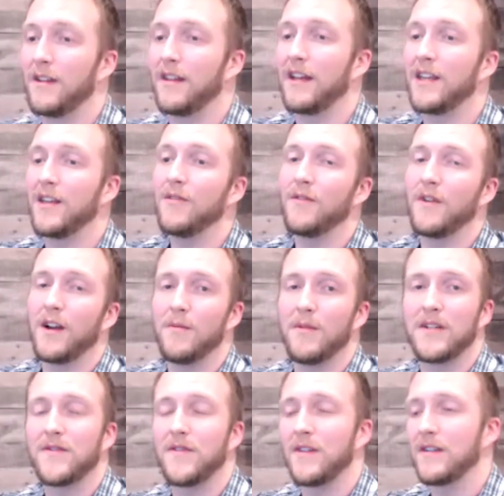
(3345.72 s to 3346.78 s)
Thank you very
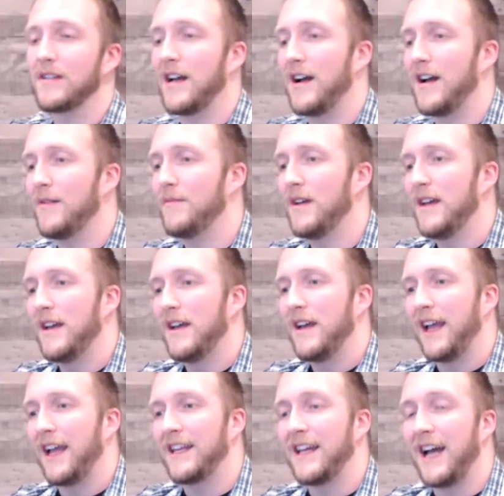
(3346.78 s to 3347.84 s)
much for your time.
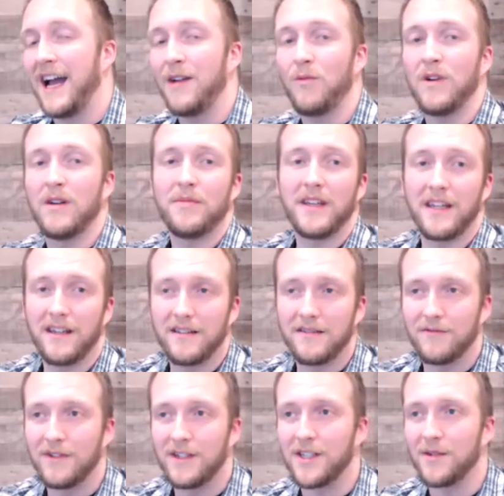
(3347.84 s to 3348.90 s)
And I will be
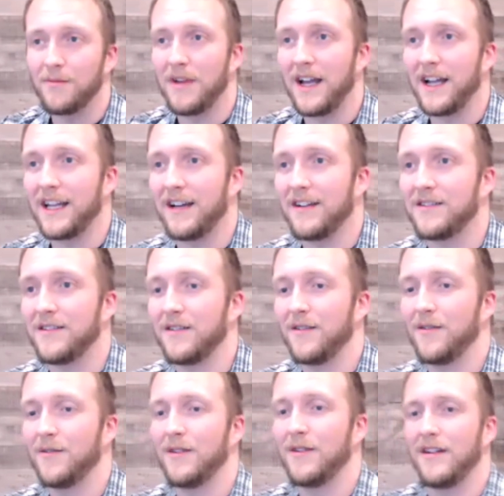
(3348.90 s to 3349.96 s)
reaching back out
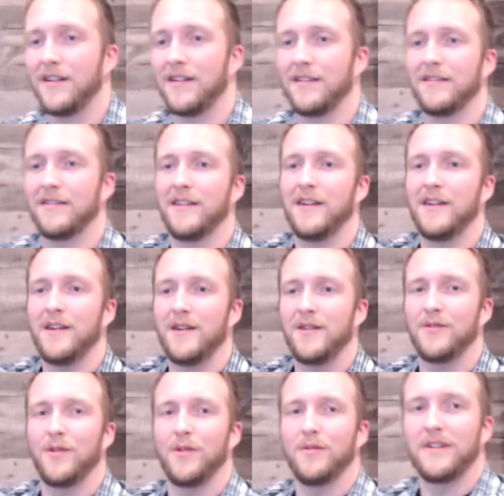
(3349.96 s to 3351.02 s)
to
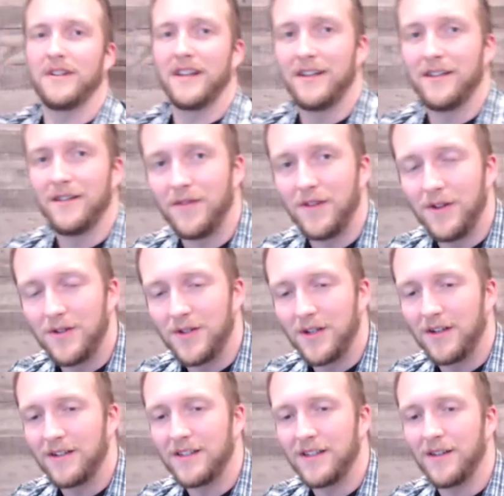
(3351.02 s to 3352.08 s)
Þórbeorht in the
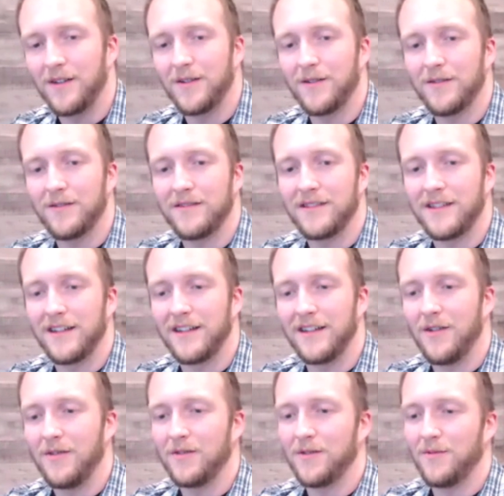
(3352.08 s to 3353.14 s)
future to
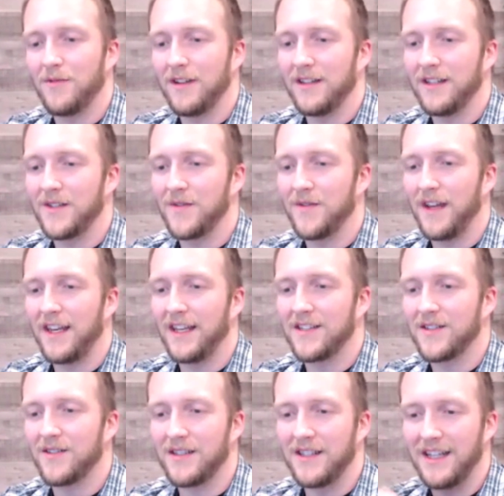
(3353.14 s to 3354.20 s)
go to one of these
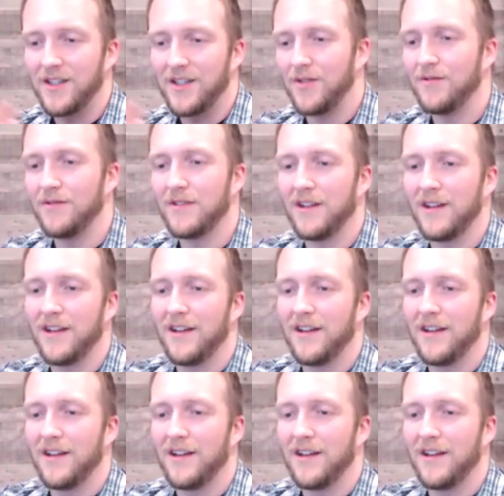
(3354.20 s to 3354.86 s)
trainings. So stay tuned